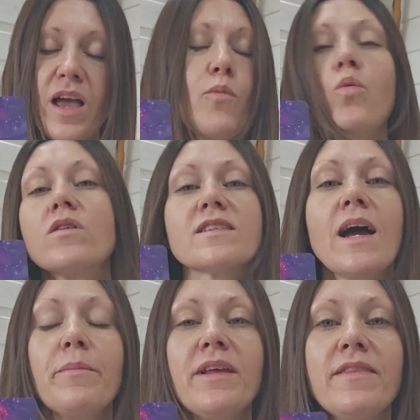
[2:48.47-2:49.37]
And what's
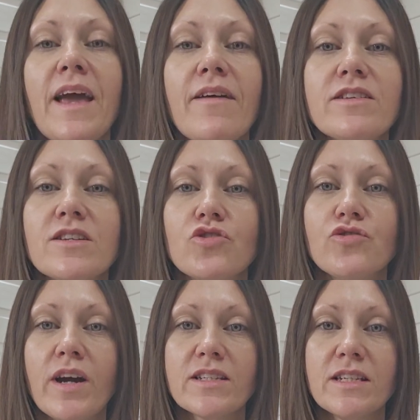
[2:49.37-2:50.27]
happening there is
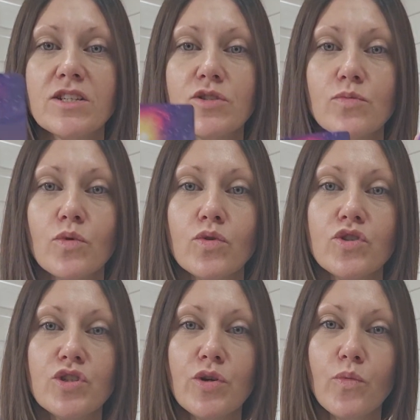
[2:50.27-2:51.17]
attracting
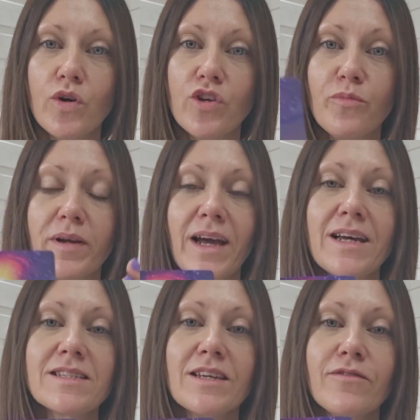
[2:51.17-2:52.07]
towards you what you've been
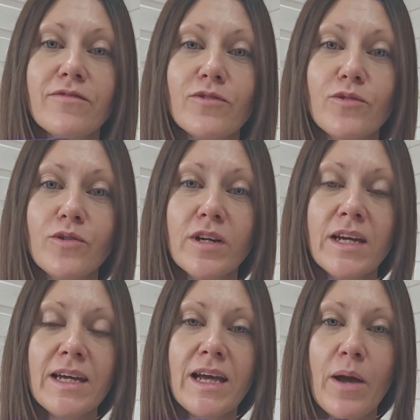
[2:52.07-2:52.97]
asking for,
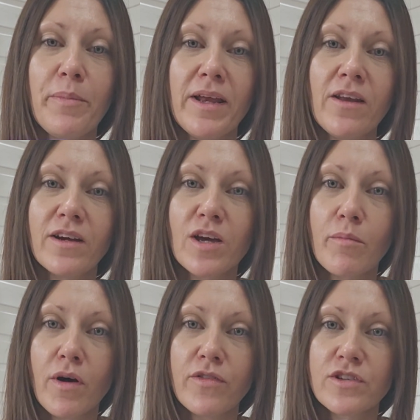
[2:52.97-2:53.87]
a bit like a
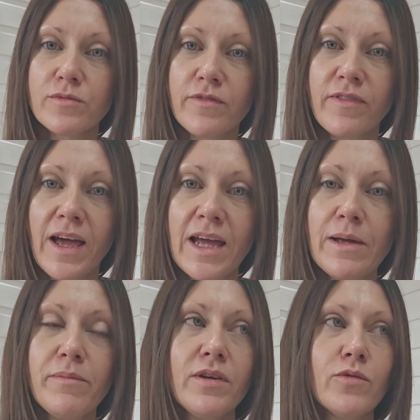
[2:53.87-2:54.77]
moth to a
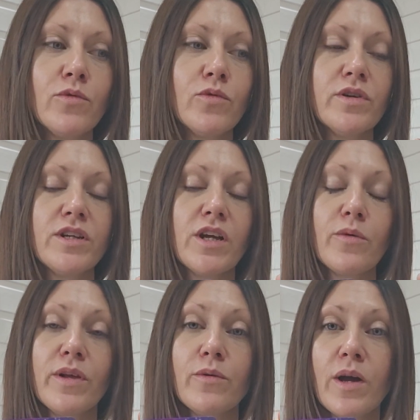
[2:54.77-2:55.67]
flame, or
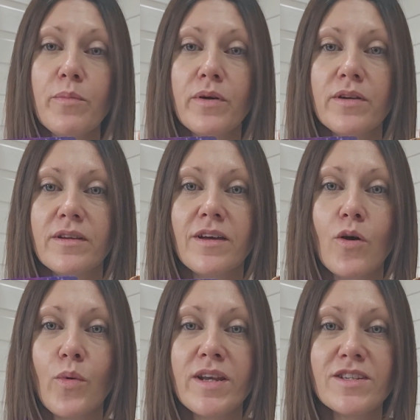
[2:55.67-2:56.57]
when you open
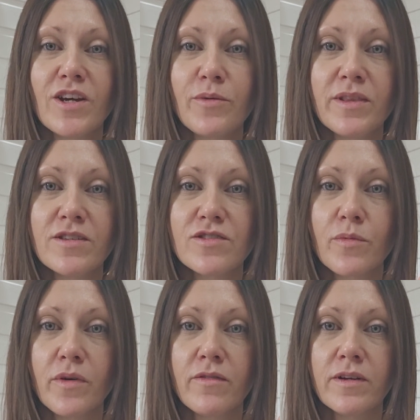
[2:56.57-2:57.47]
a window in the
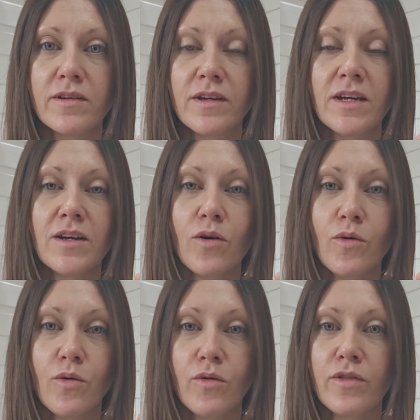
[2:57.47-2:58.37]
summer and
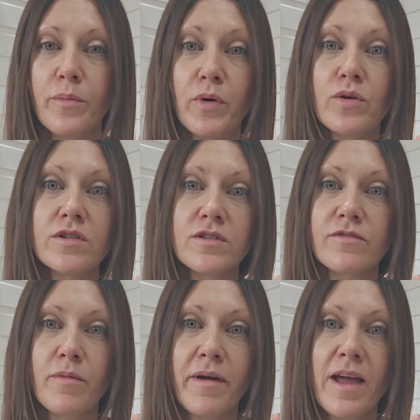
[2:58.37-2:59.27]
all the bugs
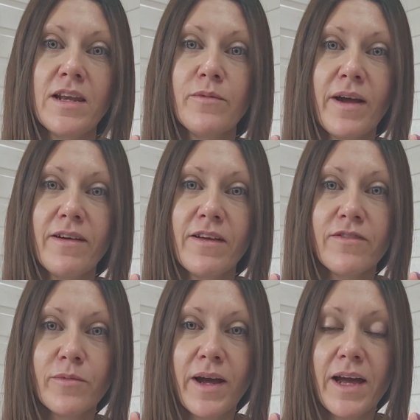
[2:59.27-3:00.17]
from anywhere and
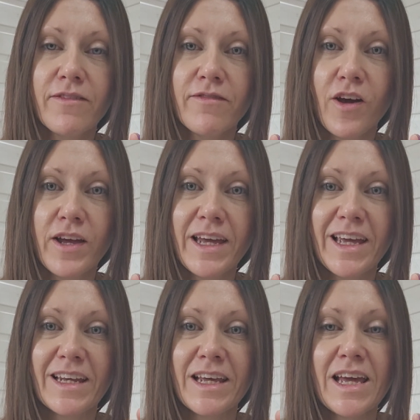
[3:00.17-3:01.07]
everywhere fly
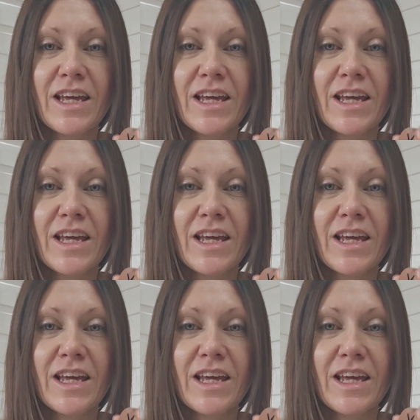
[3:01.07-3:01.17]
in,